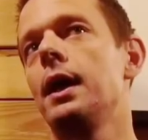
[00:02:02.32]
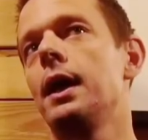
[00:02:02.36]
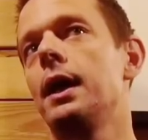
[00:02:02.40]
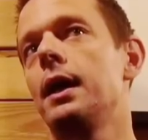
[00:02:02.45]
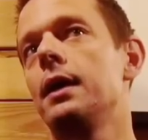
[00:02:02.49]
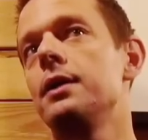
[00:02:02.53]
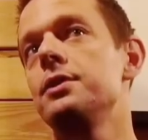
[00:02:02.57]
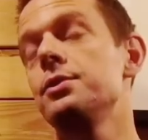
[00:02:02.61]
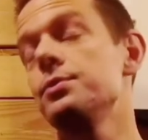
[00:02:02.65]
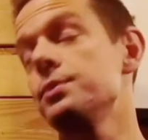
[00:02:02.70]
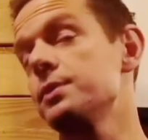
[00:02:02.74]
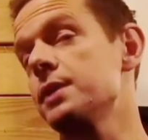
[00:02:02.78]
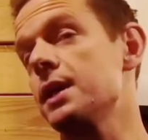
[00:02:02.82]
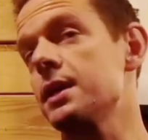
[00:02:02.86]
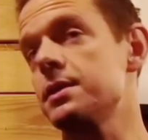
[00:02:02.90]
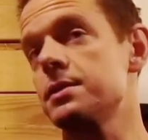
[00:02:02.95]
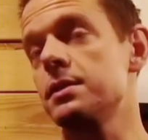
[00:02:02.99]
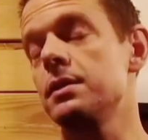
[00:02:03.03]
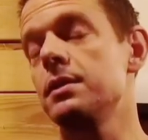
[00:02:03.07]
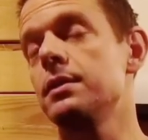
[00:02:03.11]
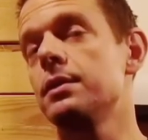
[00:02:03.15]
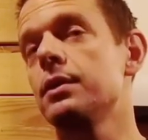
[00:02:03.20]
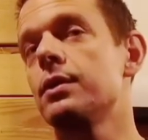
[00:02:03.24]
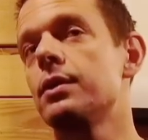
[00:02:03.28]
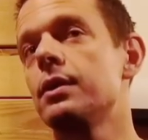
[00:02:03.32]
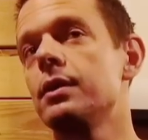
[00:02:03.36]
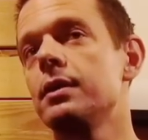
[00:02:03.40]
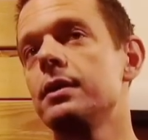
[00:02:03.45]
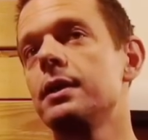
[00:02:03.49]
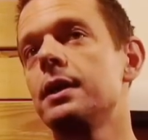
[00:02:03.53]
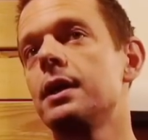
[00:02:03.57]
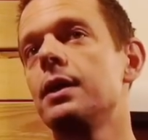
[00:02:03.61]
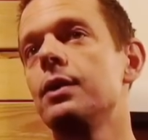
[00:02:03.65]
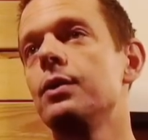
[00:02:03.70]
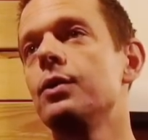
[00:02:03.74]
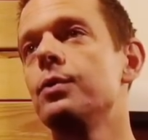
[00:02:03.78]
And she was actually the girl
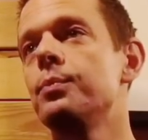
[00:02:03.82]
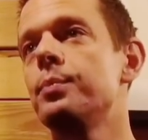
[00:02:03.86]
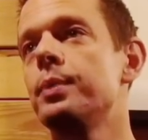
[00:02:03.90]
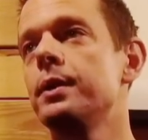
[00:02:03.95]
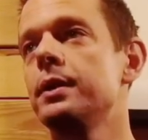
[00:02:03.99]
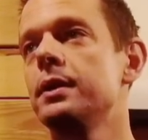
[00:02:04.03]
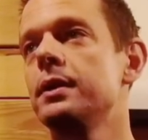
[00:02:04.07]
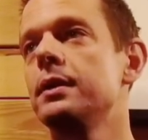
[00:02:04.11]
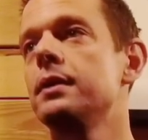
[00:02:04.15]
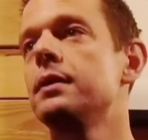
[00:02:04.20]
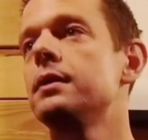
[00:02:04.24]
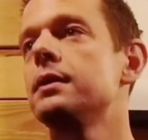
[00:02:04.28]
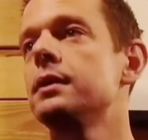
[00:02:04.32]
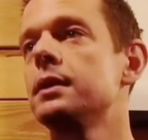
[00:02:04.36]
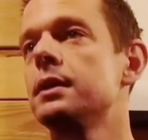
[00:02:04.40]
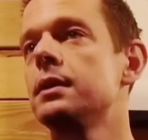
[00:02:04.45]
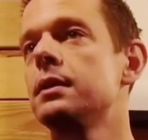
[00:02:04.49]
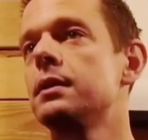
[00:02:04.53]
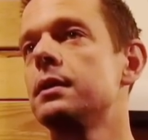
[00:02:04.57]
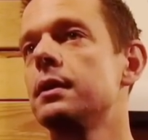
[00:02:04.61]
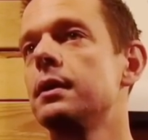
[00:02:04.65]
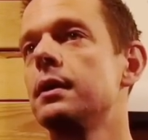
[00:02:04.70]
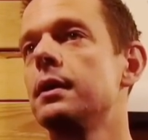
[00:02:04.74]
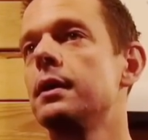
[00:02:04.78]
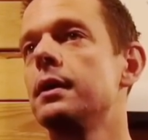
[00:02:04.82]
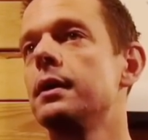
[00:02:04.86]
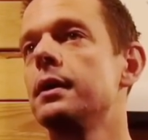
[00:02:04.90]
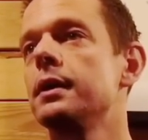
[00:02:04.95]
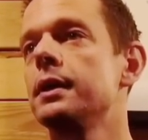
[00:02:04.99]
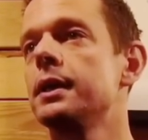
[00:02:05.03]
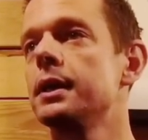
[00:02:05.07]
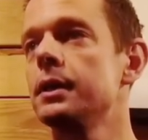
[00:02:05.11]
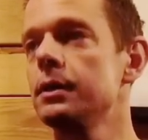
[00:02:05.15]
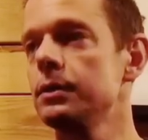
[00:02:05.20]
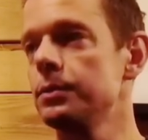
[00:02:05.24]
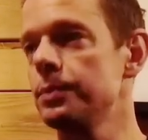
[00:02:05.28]
that I opened
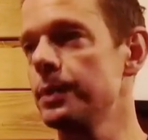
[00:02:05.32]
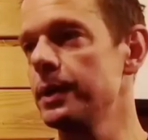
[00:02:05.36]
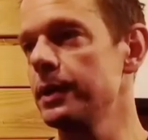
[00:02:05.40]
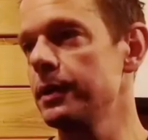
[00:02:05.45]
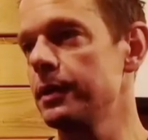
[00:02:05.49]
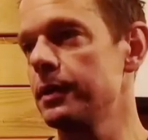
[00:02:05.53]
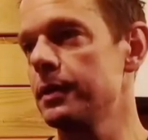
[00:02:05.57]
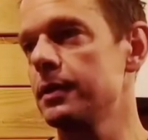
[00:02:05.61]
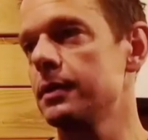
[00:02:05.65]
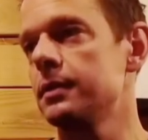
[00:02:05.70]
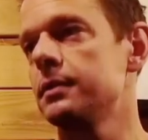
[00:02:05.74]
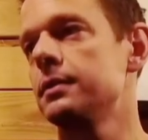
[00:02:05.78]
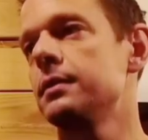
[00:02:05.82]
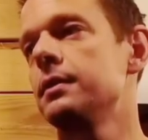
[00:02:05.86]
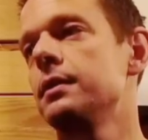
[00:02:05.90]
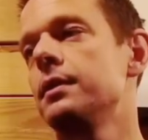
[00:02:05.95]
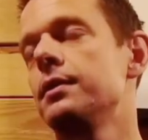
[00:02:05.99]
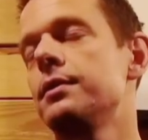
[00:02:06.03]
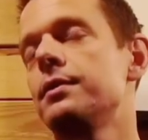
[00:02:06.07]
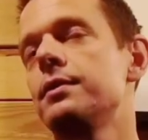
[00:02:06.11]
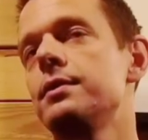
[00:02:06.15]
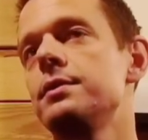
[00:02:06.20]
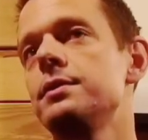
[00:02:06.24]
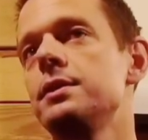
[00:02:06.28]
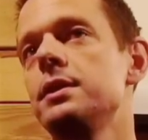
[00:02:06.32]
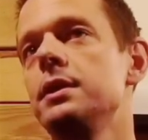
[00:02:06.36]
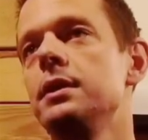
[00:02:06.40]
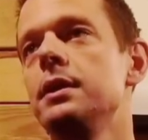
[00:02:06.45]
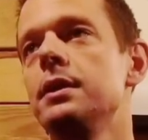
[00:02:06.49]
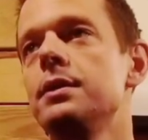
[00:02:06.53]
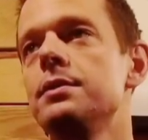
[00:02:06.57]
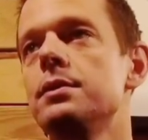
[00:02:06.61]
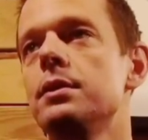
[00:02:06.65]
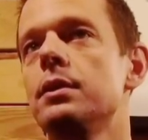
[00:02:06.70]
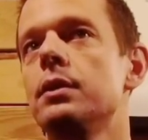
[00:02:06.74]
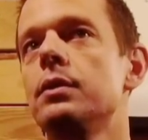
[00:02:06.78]
the Guild with 13
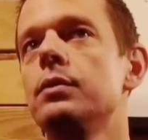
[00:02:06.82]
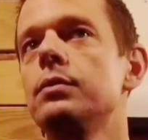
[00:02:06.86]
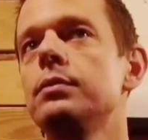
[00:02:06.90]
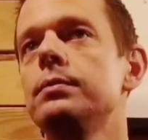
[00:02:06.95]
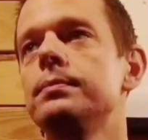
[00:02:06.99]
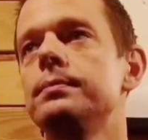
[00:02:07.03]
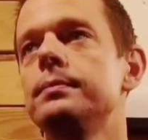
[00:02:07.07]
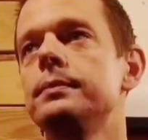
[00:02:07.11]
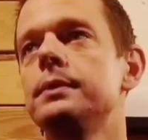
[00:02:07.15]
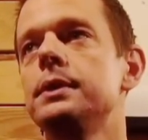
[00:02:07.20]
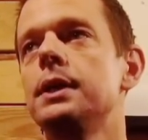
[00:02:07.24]
years ago.